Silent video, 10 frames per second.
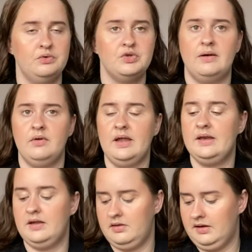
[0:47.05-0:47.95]
travel in
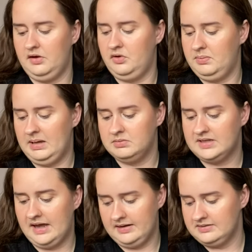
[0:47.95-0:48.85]
and think you'll be able to
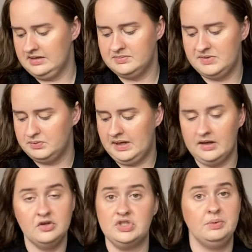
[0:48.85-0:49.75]
get access midweek
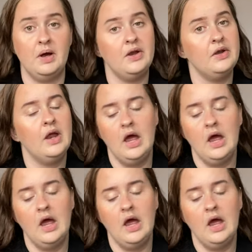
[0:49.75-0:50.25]
because you won't